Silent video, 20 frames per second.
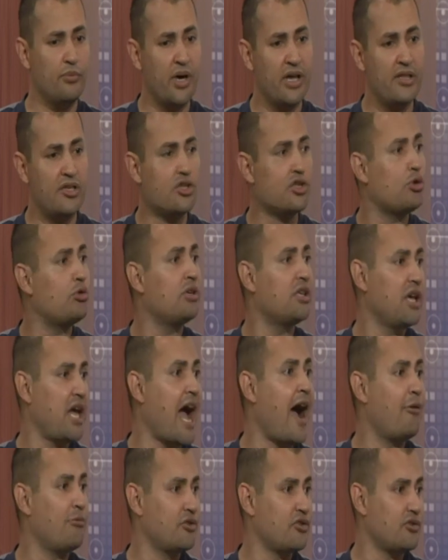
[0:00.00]
Security
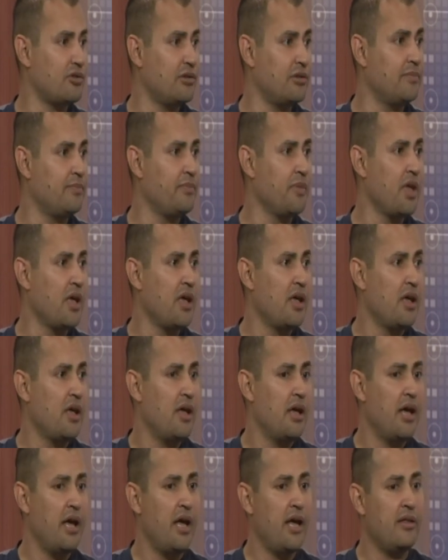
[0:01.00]
Council.
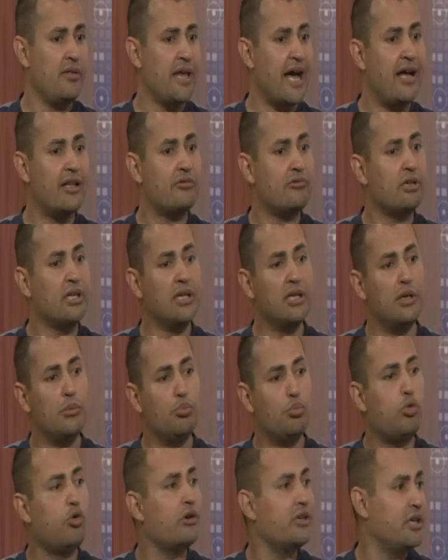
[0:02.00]
And that really
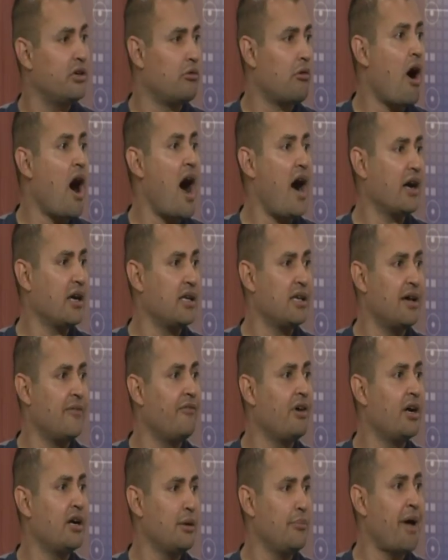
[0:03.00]
put Iraq in a
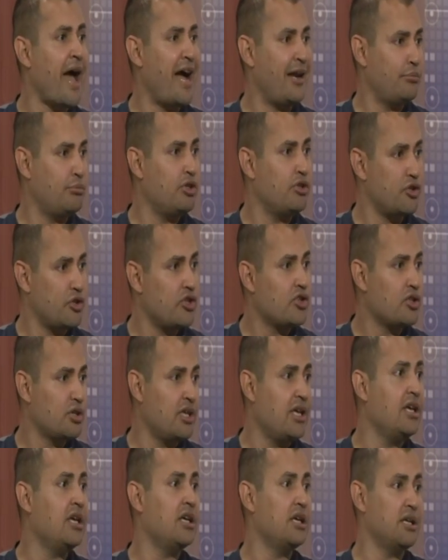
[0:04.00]
very bad position
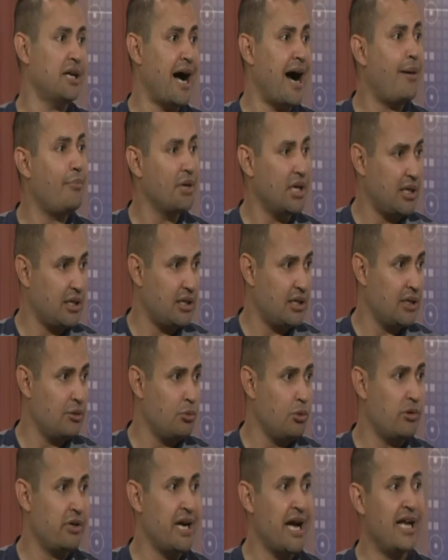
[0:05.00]
economically.
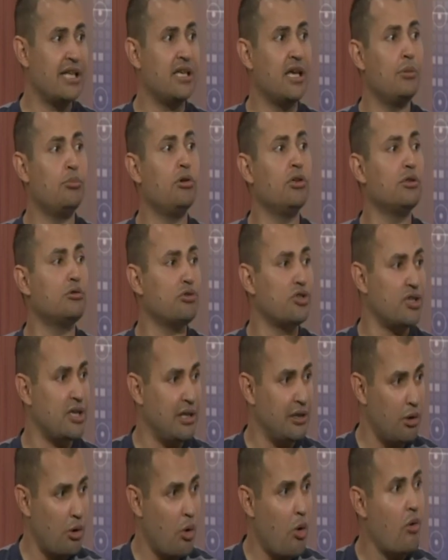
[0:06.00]
We were not able to
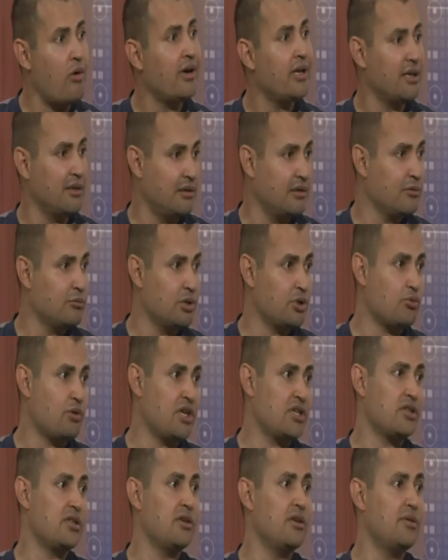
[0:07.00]
sell oil, which
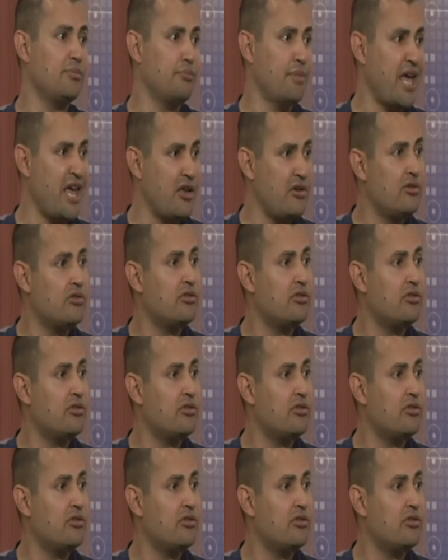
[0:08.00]
was the main